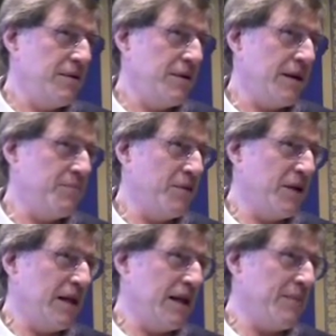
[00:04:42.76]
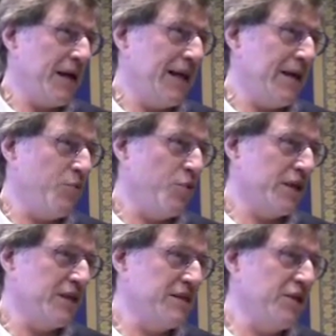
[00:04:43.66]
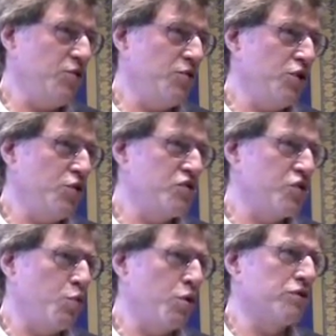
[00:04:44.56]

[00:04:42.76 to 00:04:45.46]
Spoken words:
And I will continue to use the word